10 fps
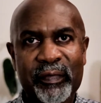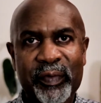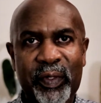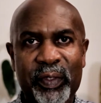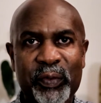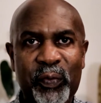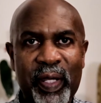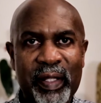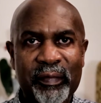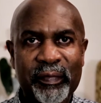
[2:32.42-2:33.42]
or
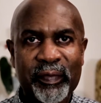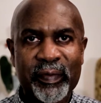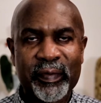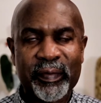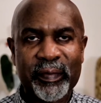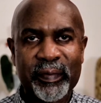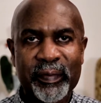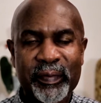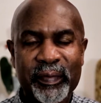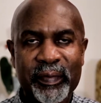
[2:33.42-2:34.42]
12.
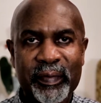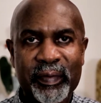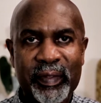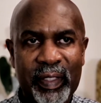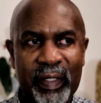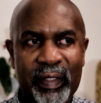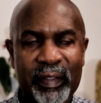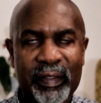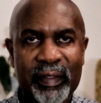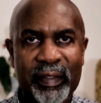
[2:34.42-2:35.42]
Yeah,
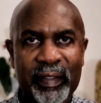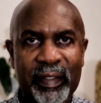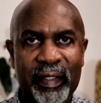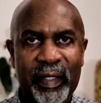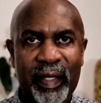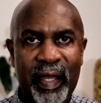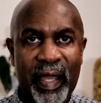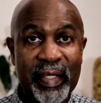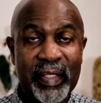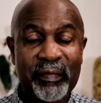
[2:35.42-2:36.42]

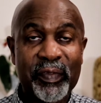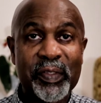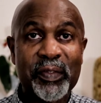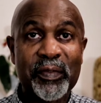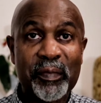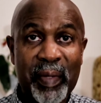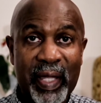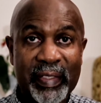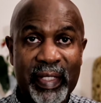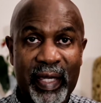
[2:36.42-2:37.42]
I never knew
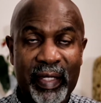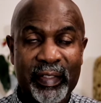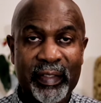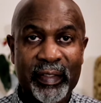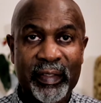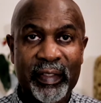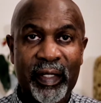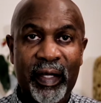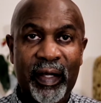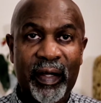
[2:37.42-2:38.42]
my dad
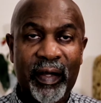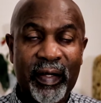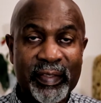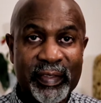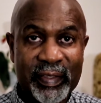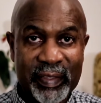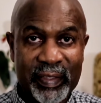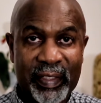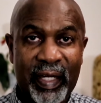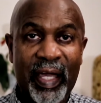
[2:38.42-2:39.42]

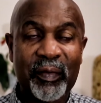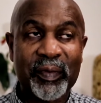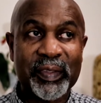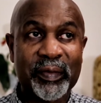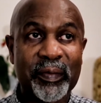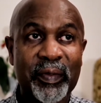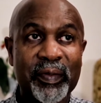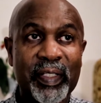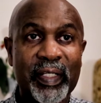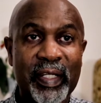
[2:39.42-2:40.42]
until I was
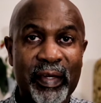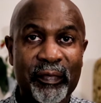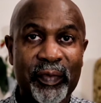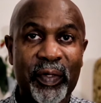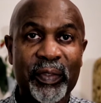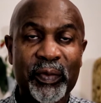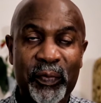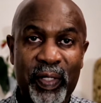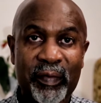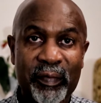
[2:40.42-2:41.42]
around 11 or
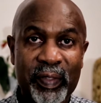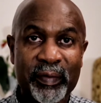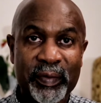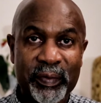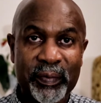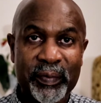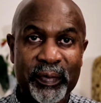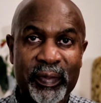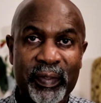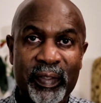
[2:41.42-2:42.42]
12 years old.
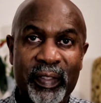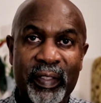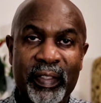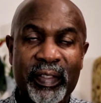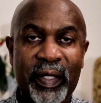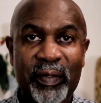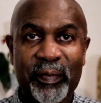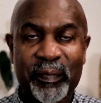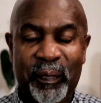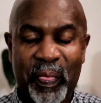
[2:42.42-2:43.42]

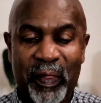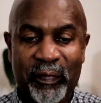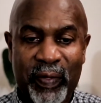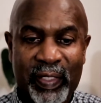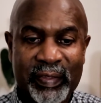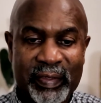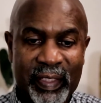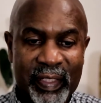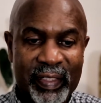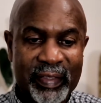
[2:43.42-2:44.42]
Now, if I
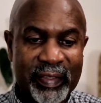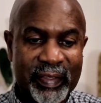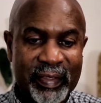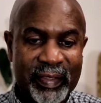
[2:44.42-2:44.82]
tell,